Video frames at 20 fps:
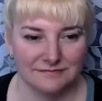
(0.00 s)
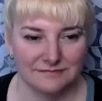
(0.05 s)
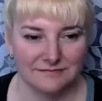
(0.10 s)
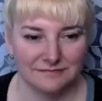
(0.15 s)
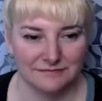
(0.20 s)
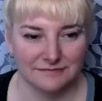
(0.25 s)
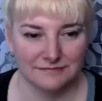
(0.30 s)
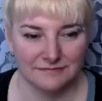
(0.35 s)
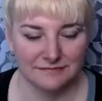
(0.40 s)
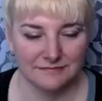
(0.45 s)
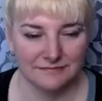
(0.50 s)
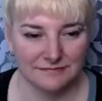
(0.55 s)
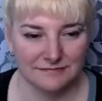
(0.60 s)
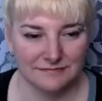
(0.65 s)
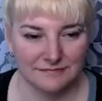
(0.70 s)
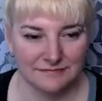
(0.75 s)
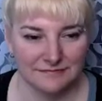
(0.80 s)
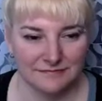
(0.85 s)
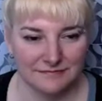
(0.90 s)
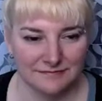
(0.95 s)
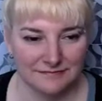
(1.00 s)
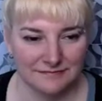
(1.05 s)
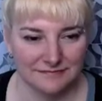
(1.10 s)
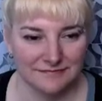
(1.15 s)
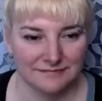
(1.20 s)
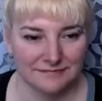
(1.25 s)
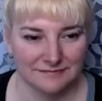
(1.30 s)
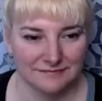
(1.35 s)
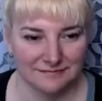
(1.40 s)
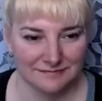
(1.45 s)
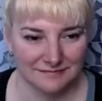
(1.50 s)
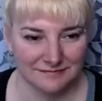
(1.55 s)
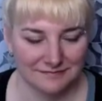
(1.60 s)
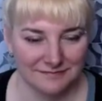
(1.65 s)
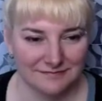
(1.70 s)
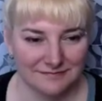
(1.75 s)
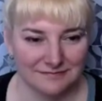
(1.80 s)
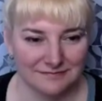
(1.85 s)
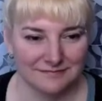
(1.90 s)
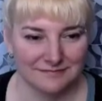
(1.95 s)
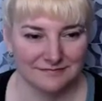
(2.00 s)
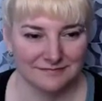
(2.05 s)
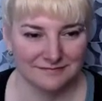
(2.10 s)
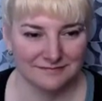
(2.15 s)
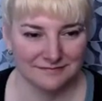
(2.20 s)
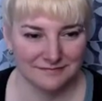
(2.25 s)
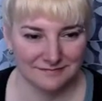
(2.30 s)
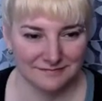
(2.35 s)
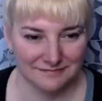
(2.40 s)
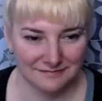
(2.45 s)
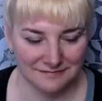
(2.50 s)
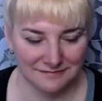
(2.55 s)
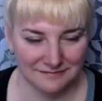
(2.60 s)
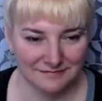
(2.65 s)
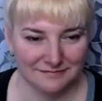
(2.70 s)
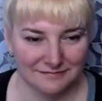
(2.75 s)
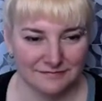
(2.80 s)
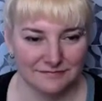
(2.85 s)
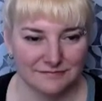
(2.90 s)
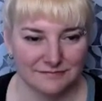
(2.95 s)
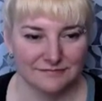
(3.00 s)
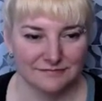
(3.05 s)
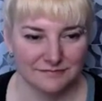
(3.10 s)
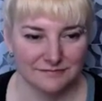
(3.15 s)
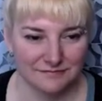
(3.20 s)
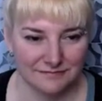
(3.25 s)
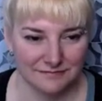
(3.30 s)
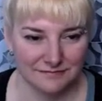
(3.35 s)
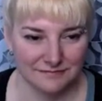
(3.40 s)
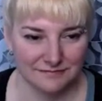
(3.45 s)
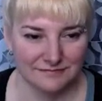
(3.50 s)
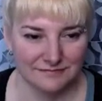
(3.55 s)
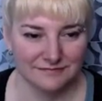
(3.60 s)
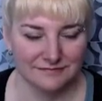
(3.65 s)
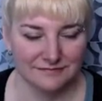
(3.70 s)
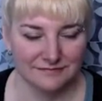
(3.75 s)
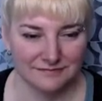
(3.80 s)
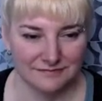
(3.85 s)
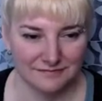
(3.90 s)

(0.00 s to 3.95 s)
(not speaking)